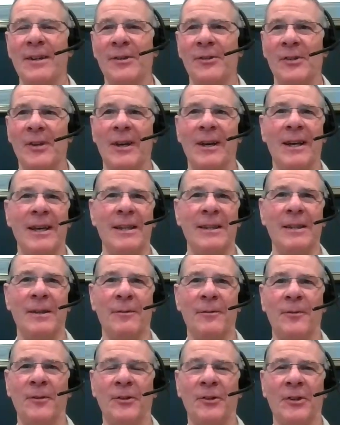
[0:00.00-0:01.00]
design,
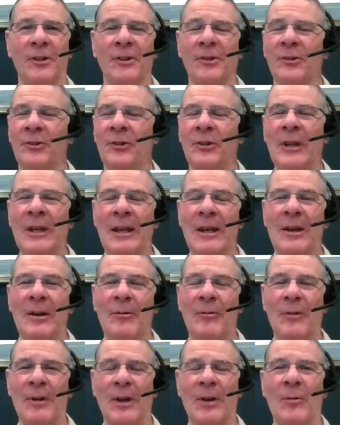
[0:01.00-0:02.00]
the physics
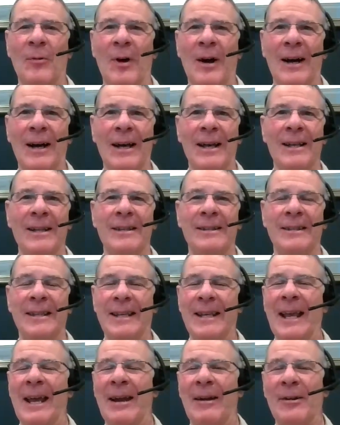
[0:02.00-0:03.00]
required,
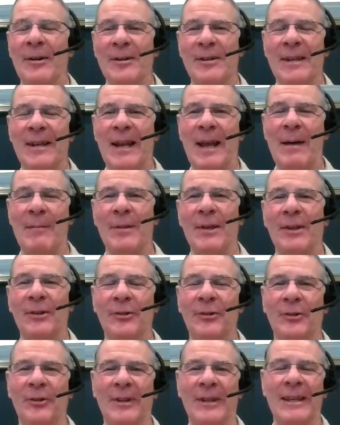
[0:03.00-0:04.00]
the
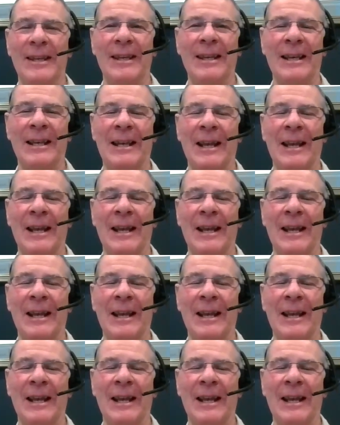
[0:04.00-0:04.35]
aerodynamics, the